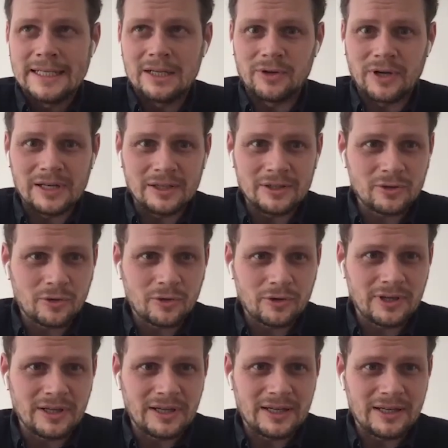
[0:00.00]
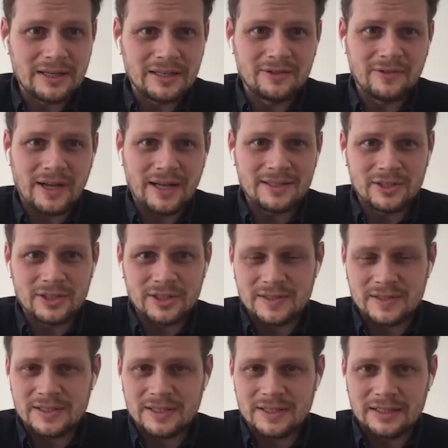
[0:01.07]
regulatory advantages